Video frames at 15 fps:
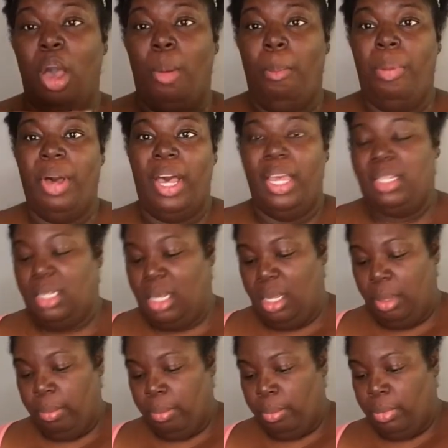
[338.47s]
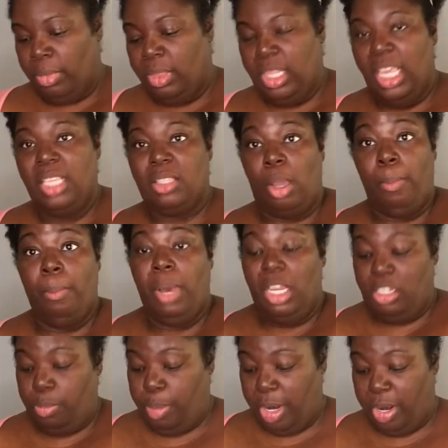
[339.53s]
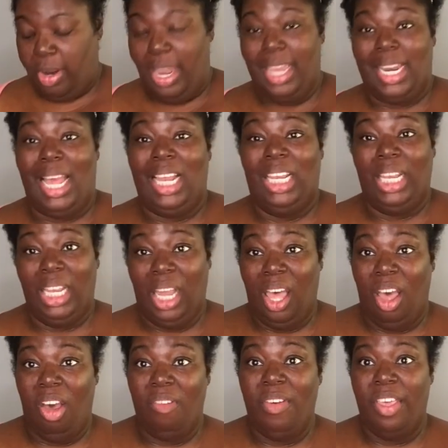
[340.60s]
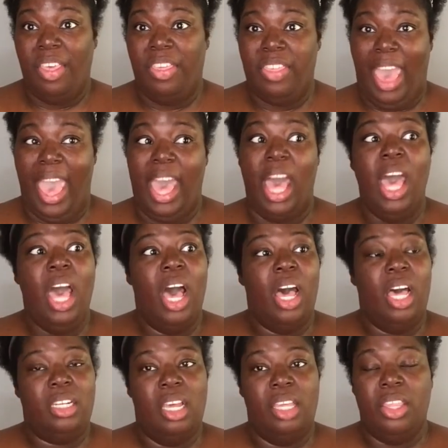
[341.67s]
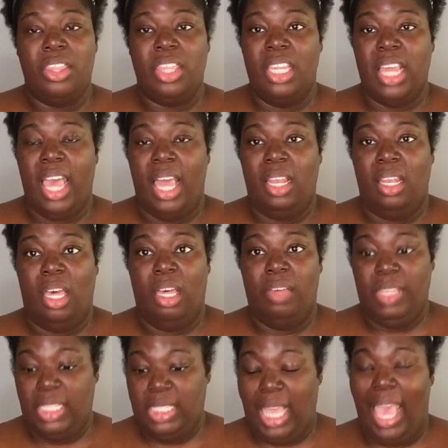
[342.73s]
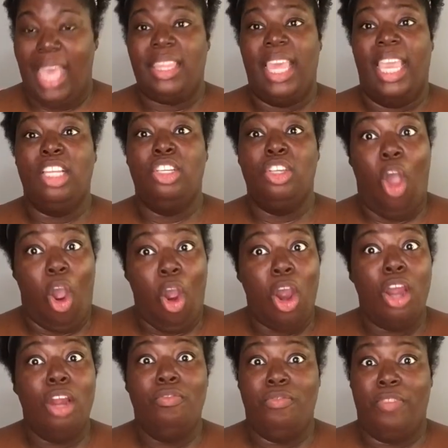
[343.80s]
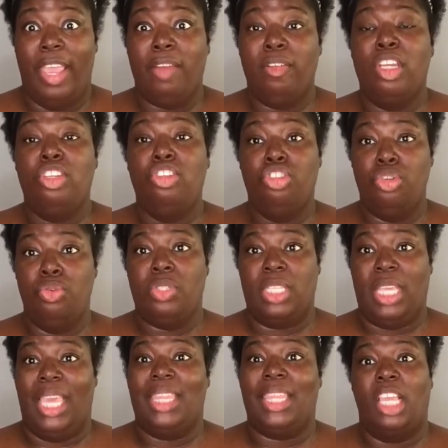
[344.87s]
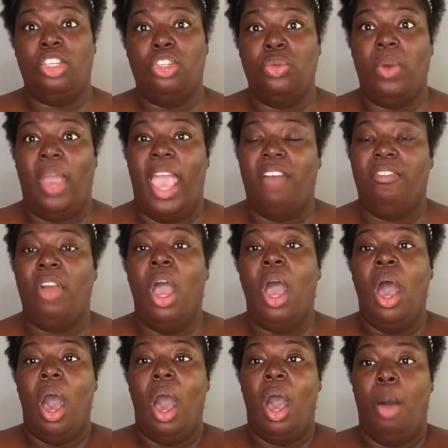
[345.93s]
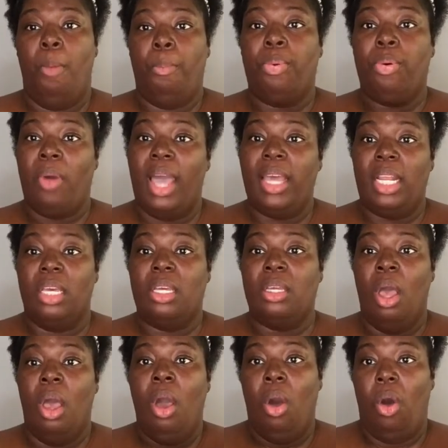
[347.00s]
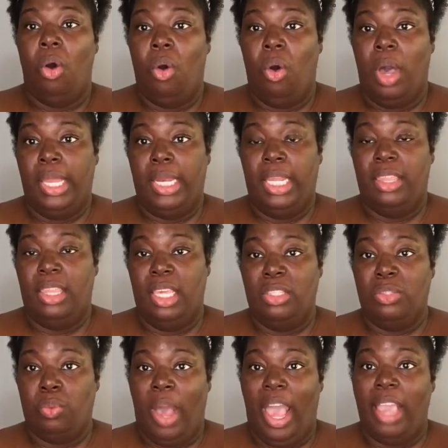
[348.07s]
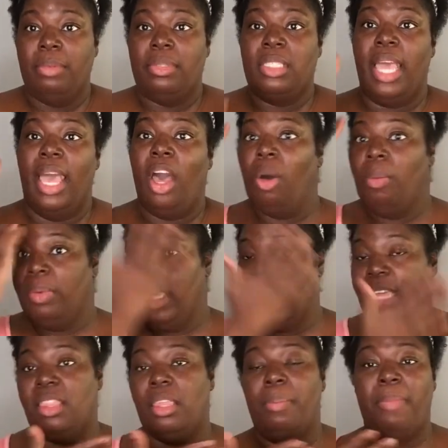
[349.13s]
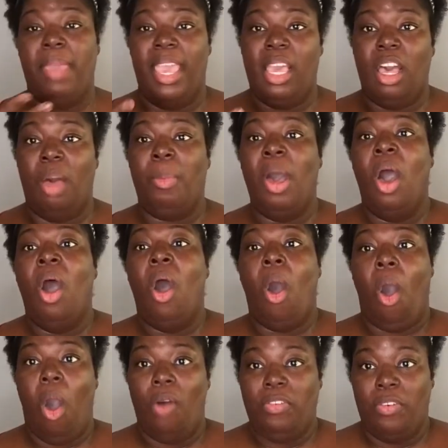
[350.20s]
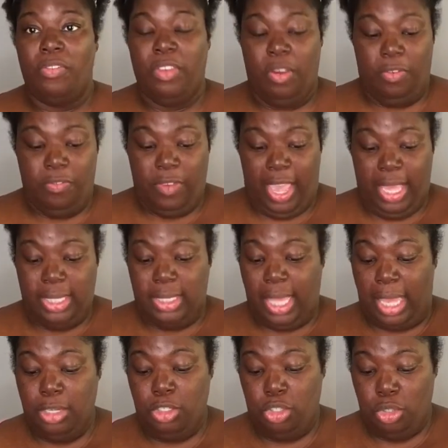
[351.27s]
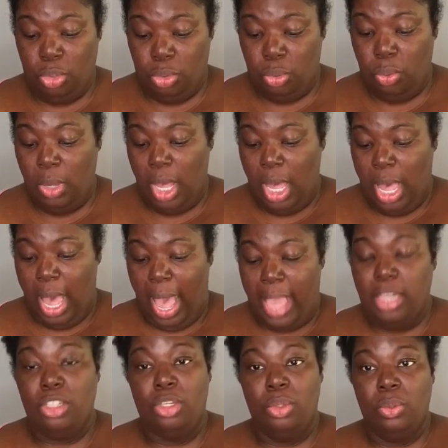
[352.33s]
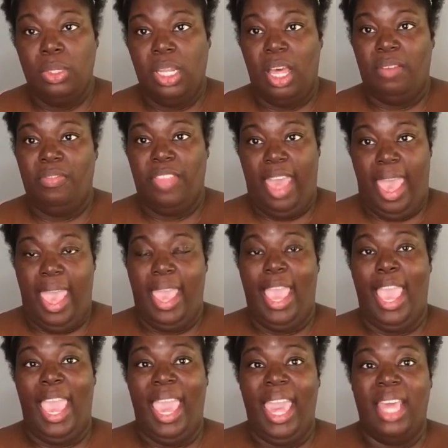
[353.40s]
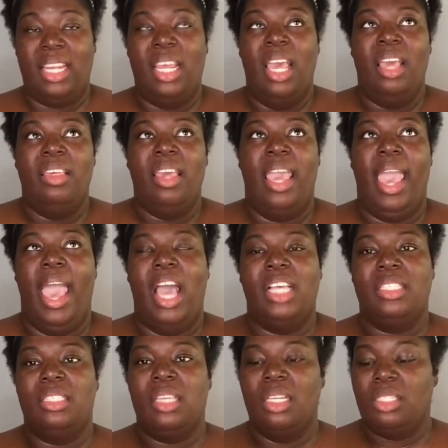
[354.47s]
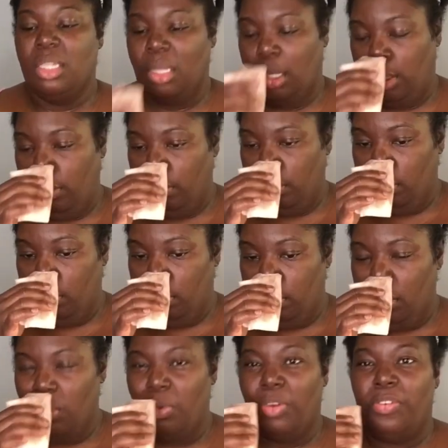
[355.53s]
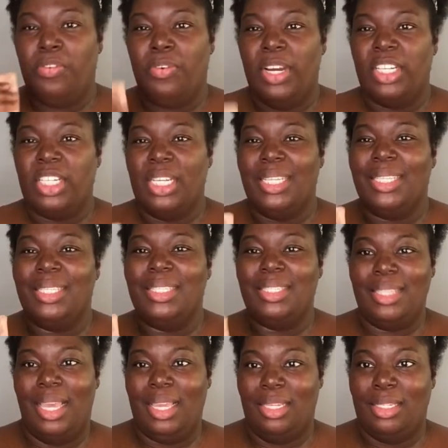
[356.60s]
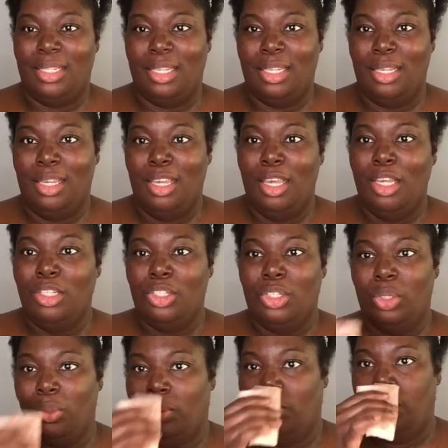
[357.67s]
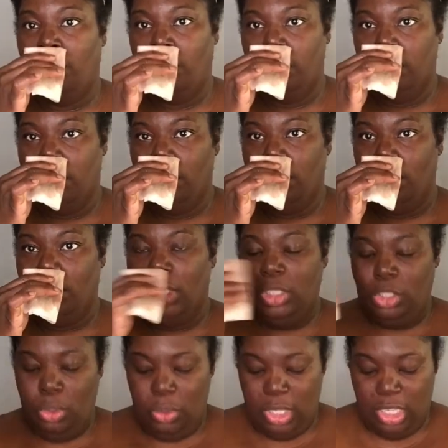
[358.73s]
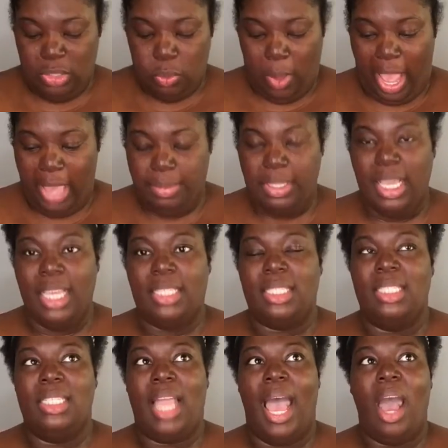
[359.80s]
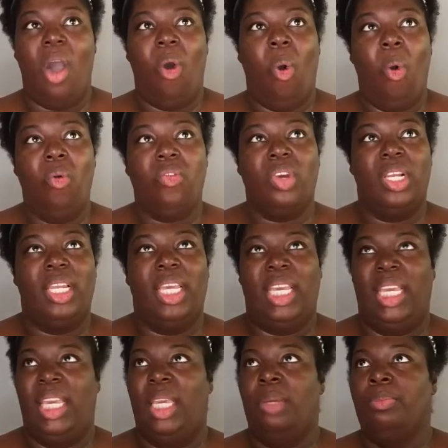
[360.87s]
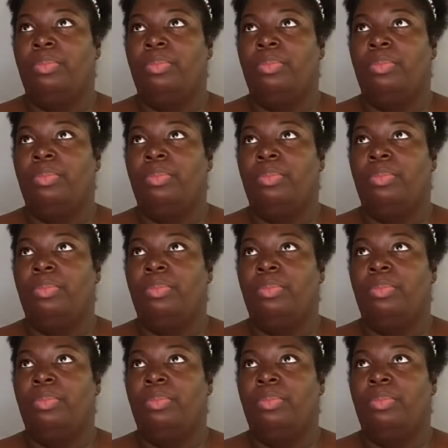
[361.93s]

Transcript: but these are much bigger and I love that. Another thing that I love is that they are very juicy and they do have um, product on these wipes to help get the makeup off of your face. I do, I do love that. And it has such a refreshing scent to, to these wipes. It's not overly